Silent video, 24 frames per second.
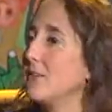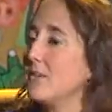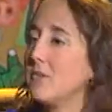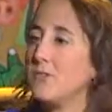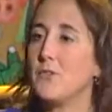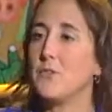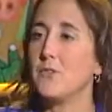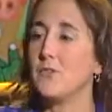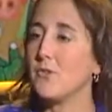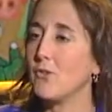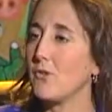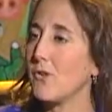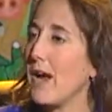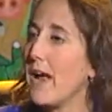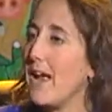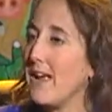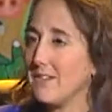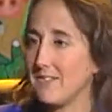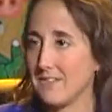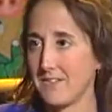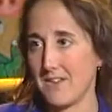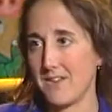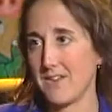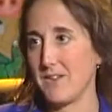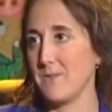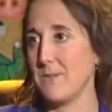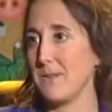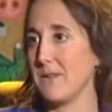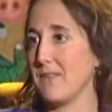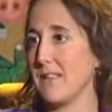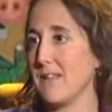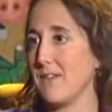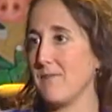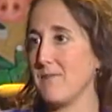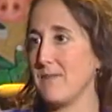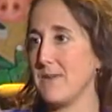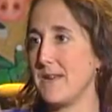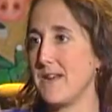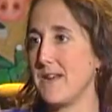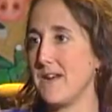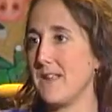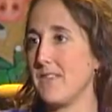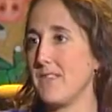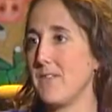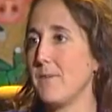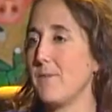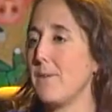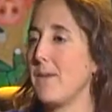There's no trash that could be left
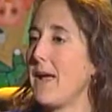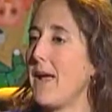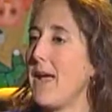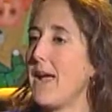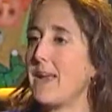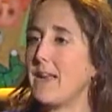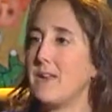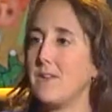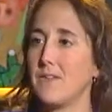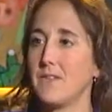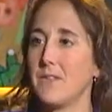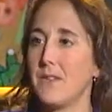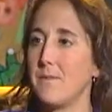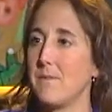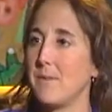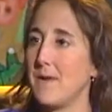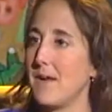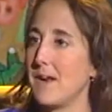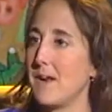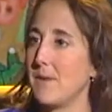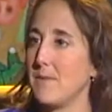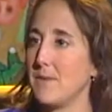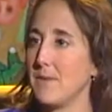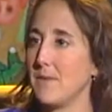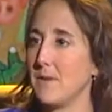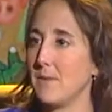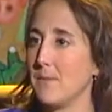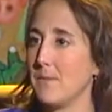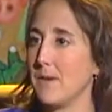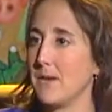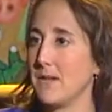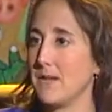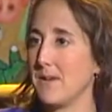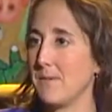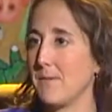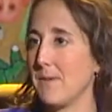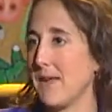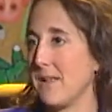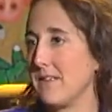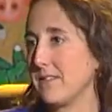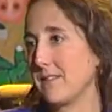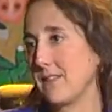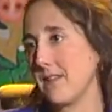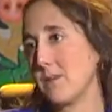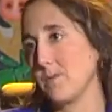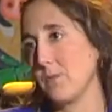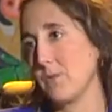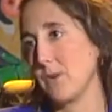behind. They're packing all that back up in their picnic
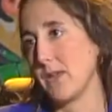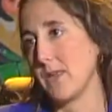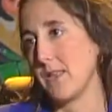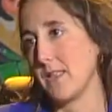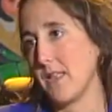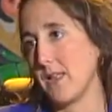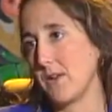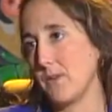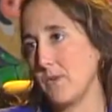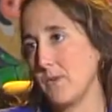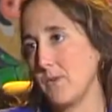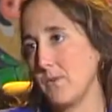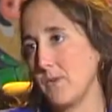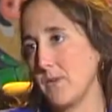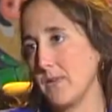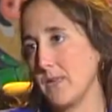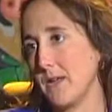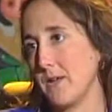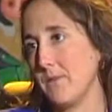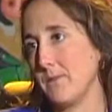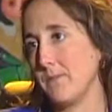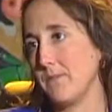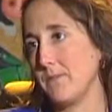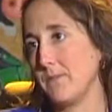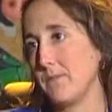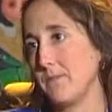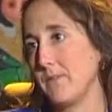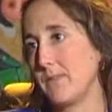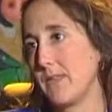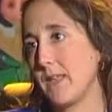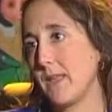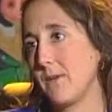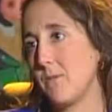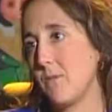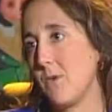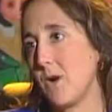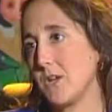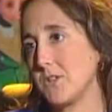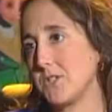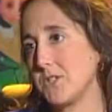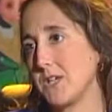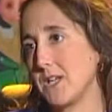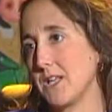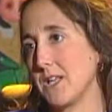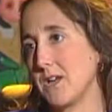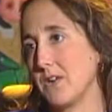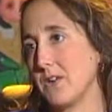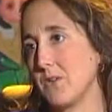basket and bringing that home with them and that's
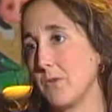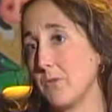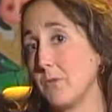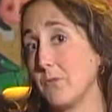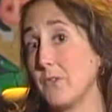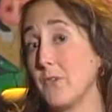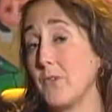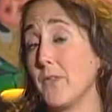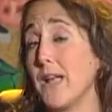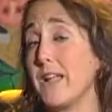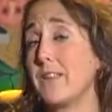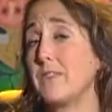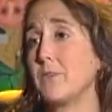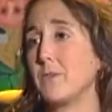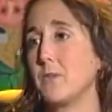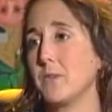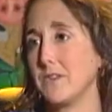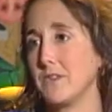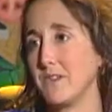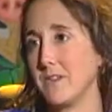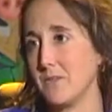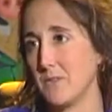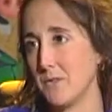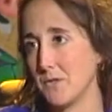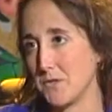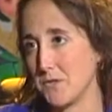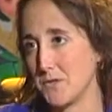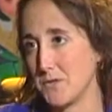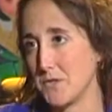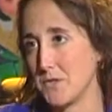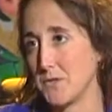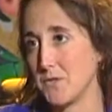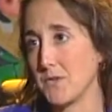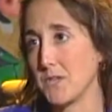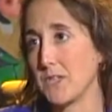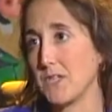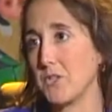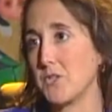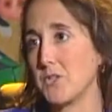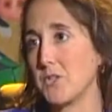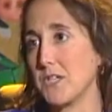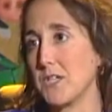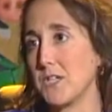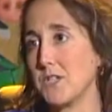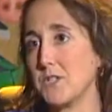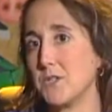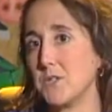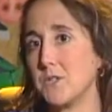washing fantastic. it at home. So that's what Save Our Shores is really
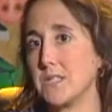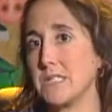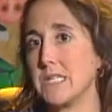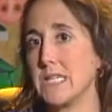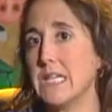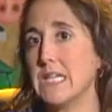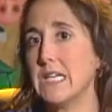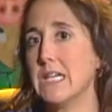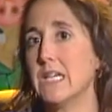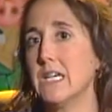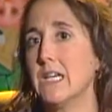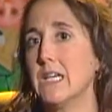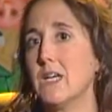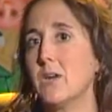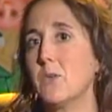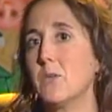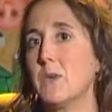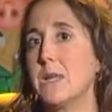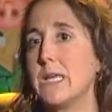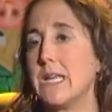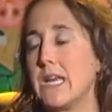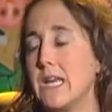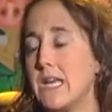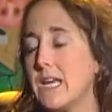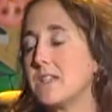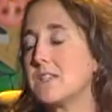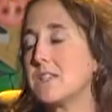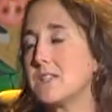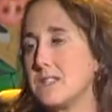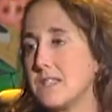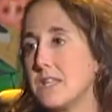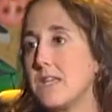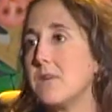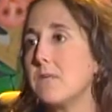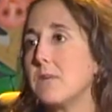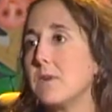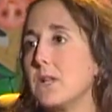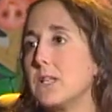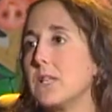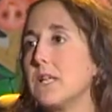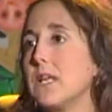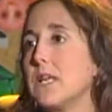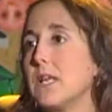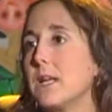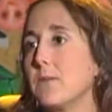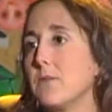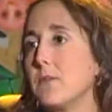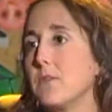trying to do is we can't just keep
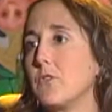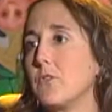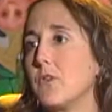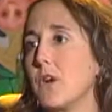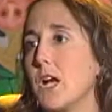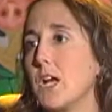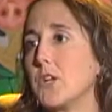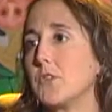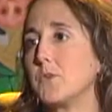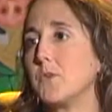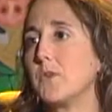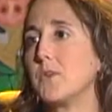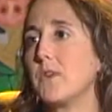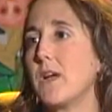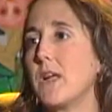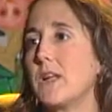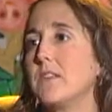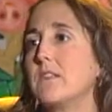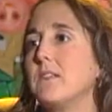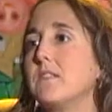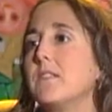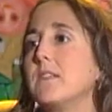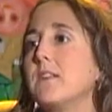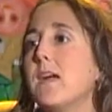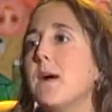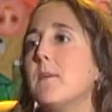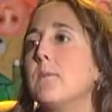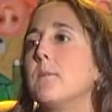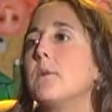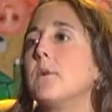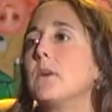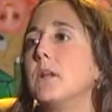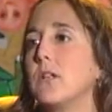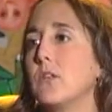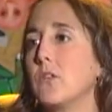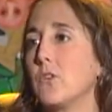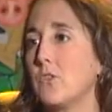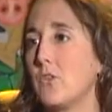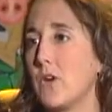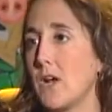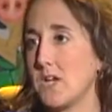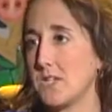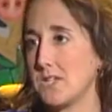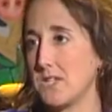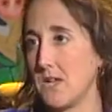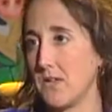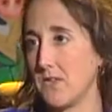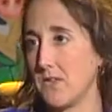cleaning up the trash. We've got to stop putting the
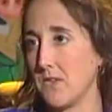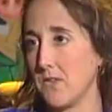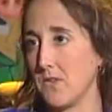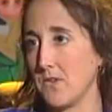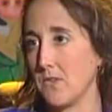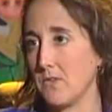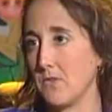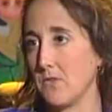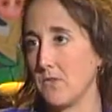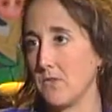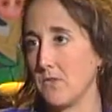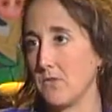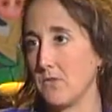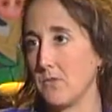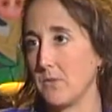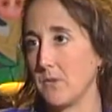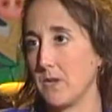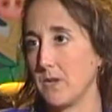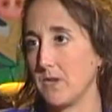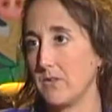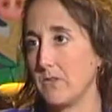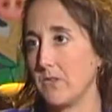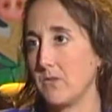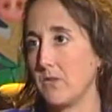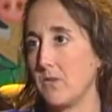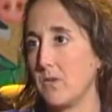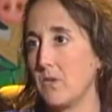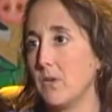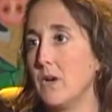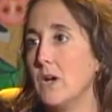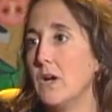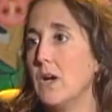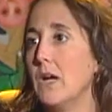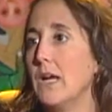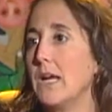trash out there in the first place. So